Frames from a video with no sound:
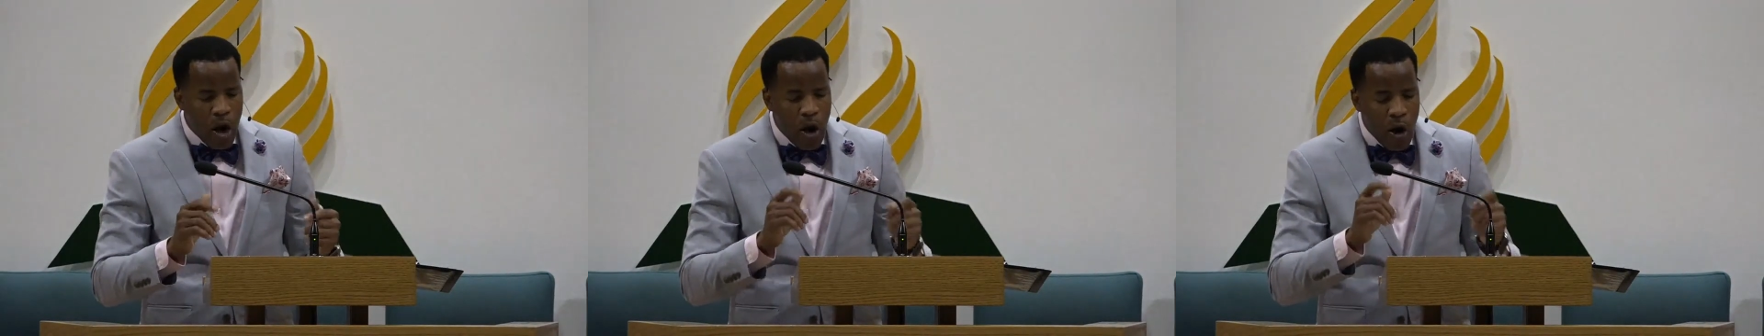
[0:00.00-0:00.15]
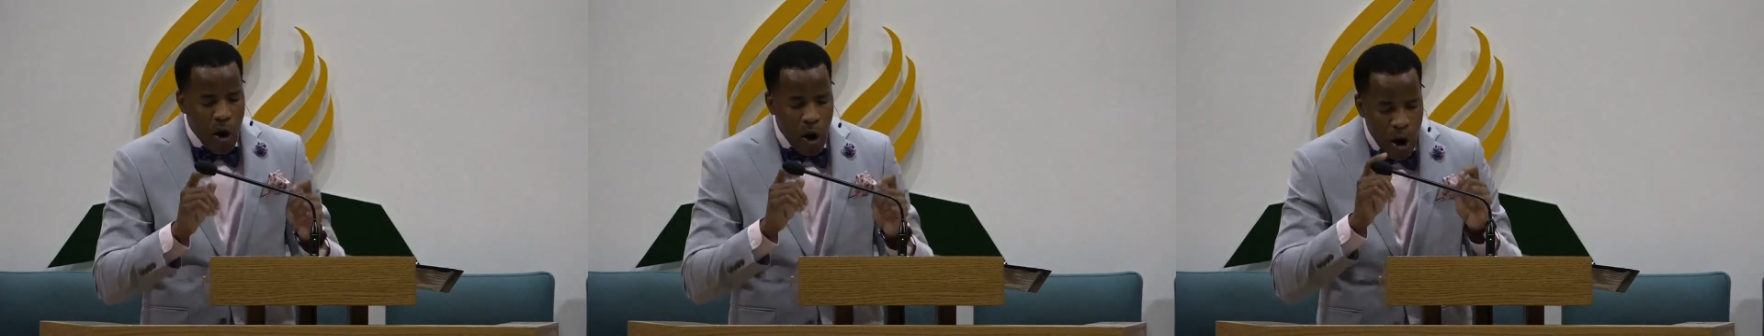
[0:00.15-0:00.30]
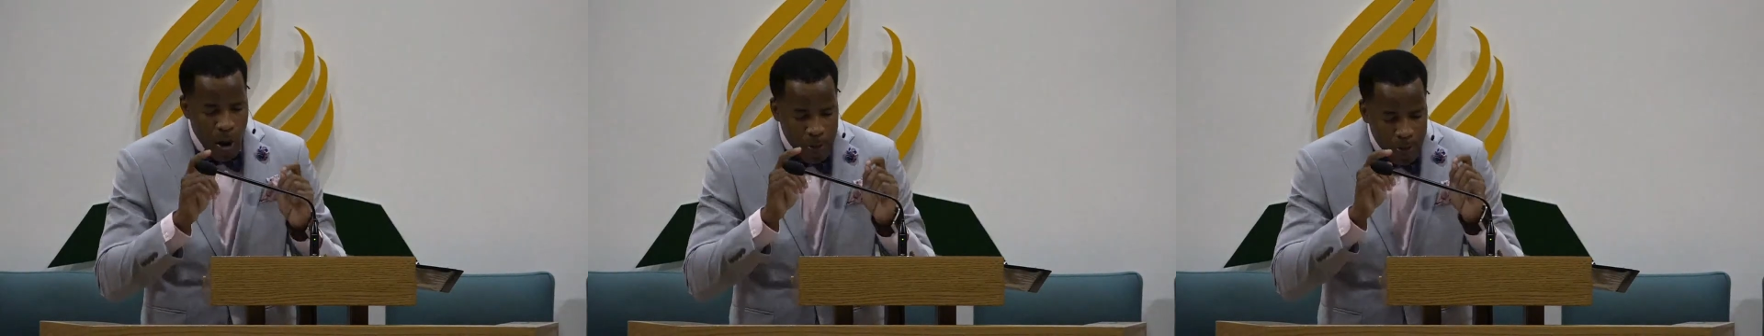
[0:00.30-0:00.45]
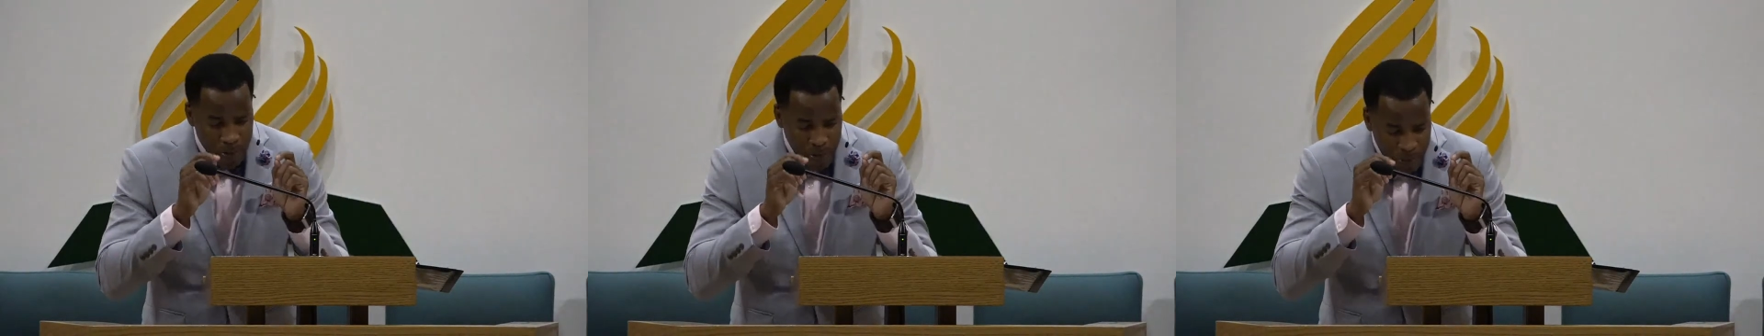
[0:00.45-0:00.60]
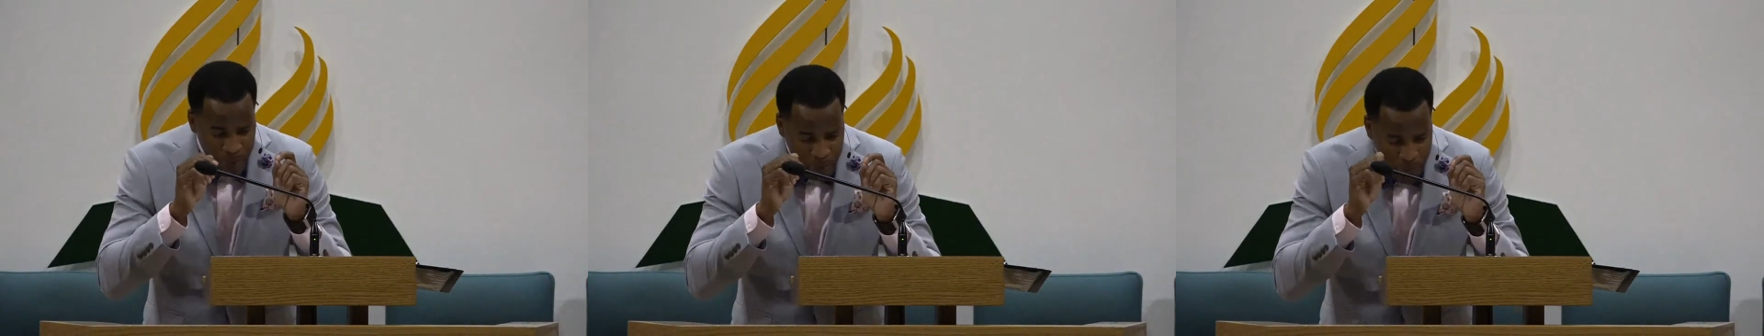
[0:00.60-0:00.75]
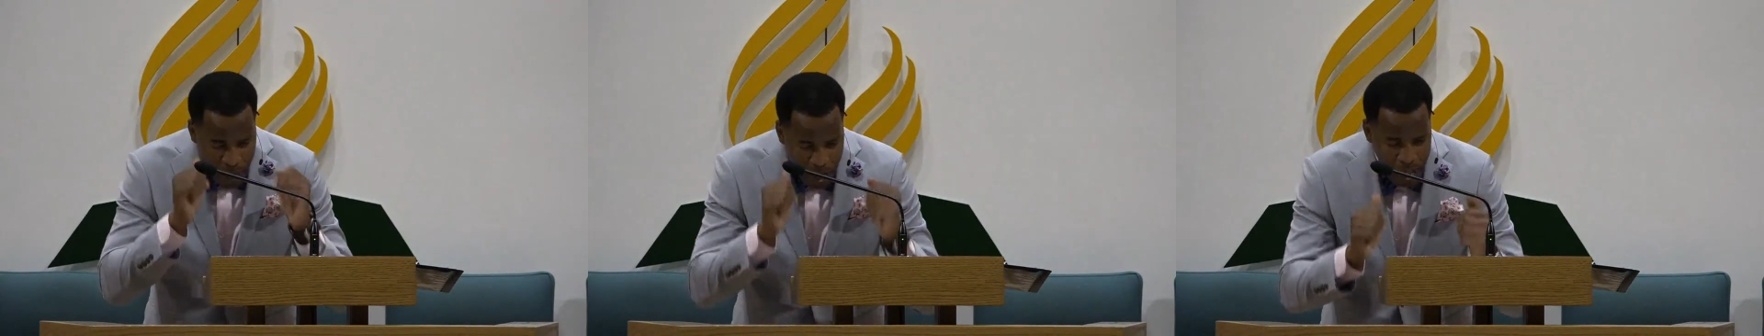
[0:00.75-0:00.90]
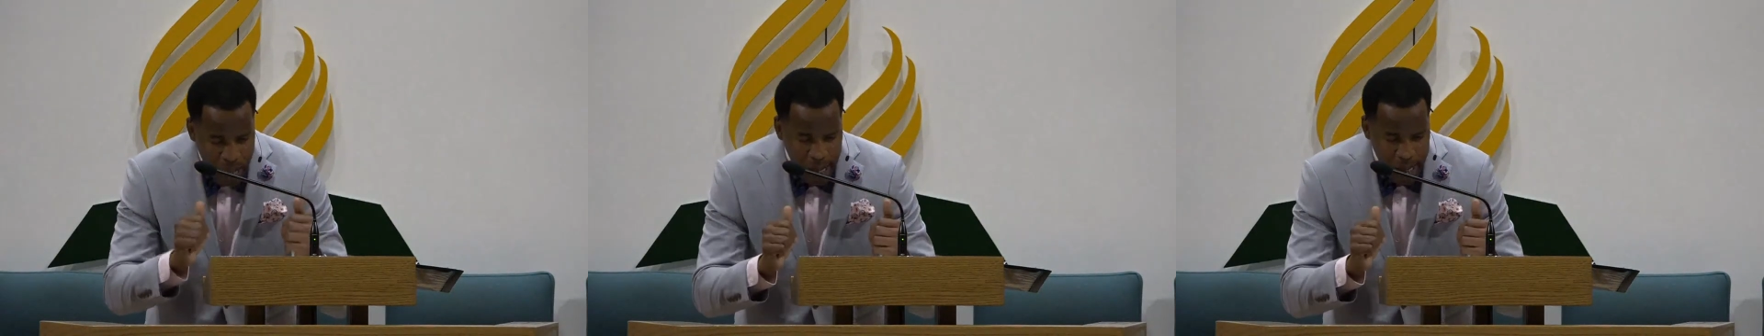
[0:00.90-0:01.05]

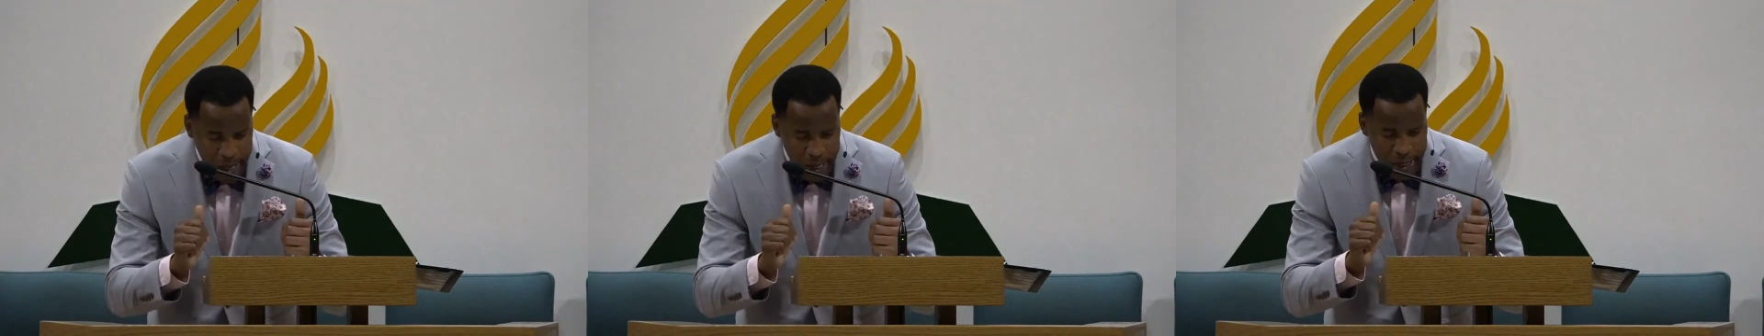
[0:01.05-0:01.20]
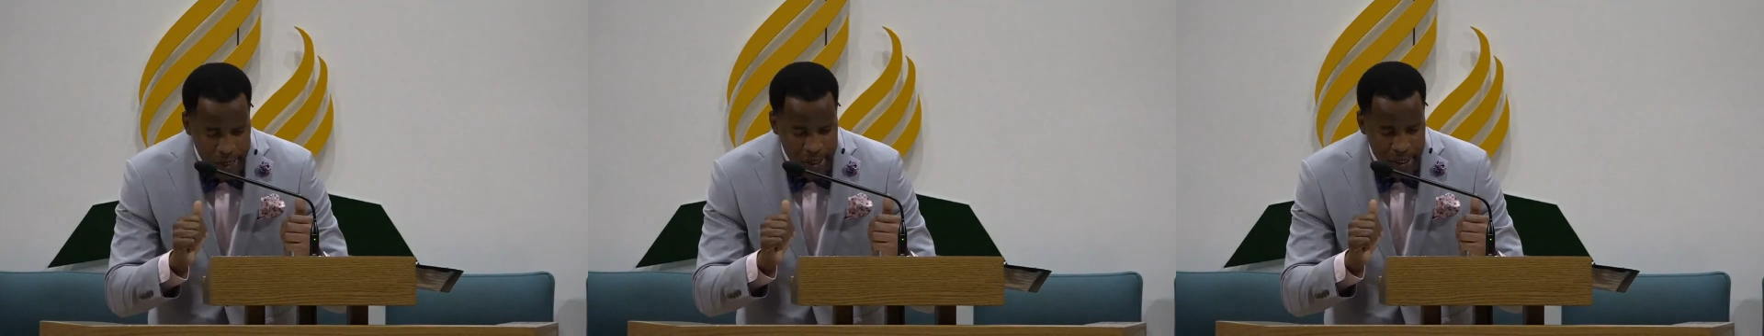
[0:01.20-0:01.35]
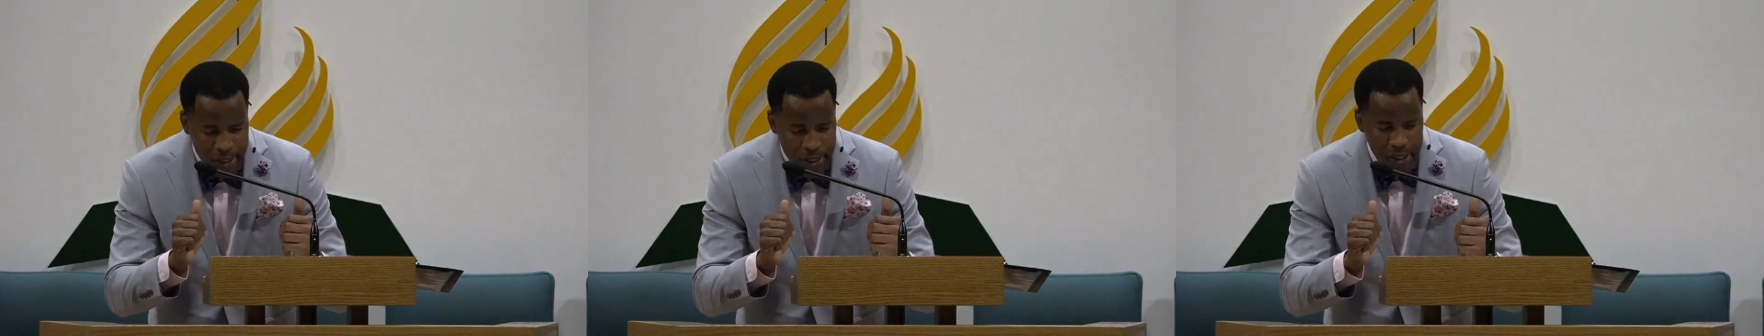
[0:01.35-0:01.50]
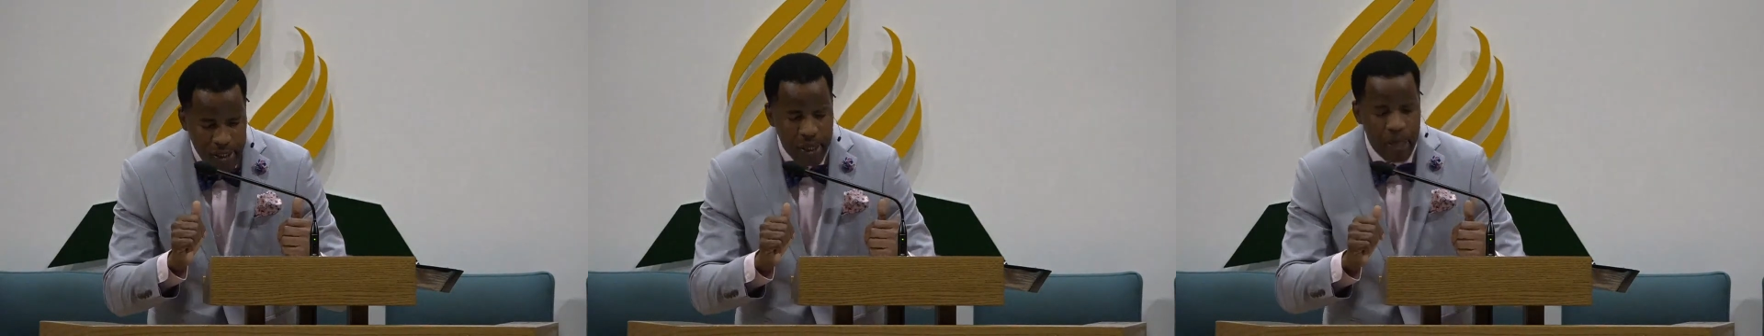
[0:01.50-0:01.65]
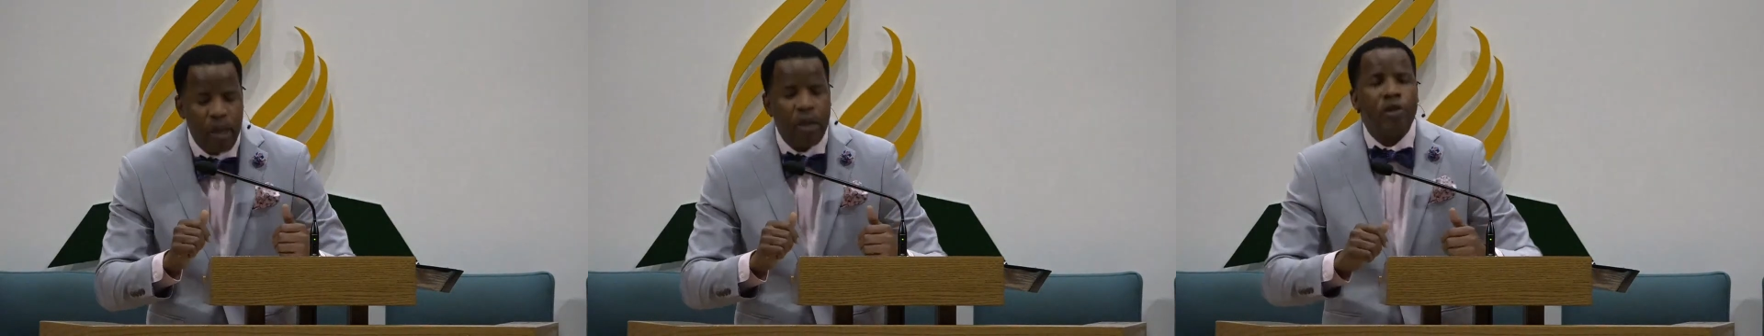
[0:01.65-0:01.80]
comprised